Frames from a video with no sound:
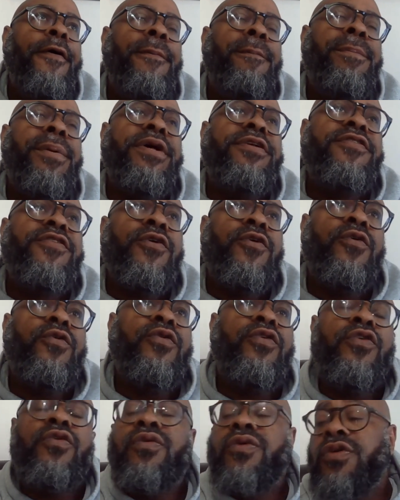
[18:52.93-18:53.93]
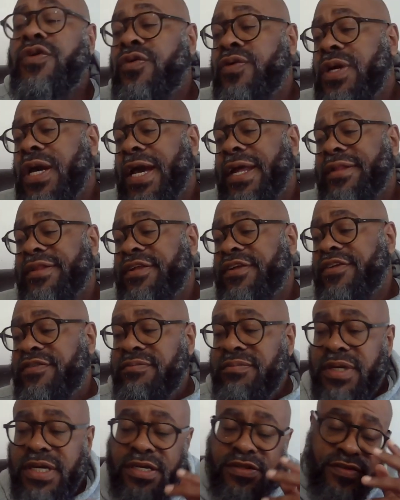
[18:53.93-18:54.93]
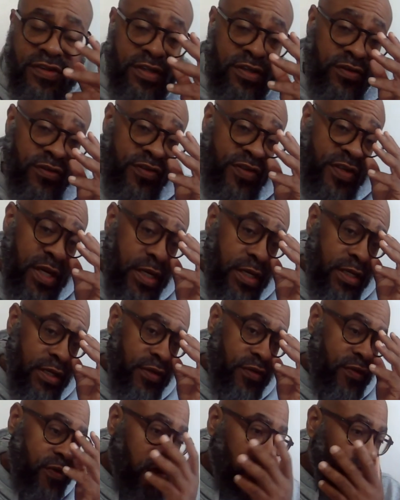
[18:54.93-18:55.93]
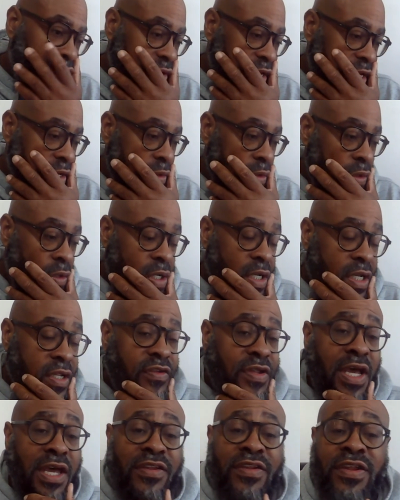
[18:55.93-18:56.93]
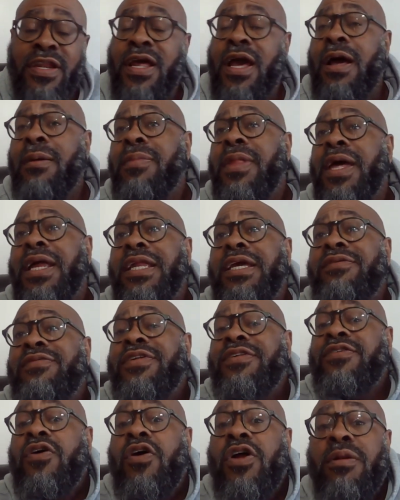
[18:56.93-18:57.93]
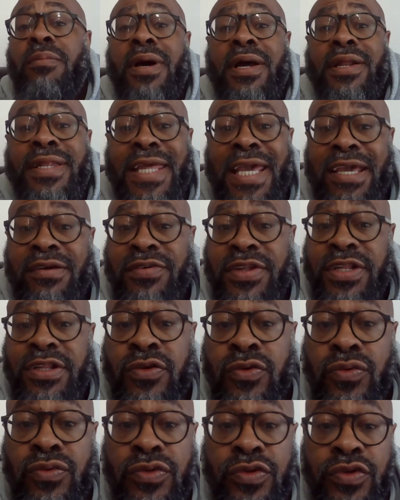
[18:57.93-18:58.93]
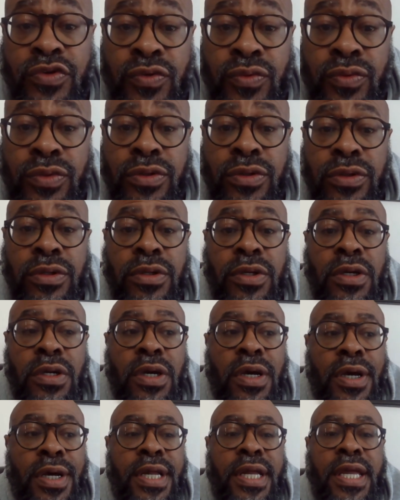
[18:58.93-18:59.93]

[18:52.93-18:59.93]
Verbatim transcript: but so you you got this mix and you say to yourself like look at these guys and i'm not even talking about david duke jr a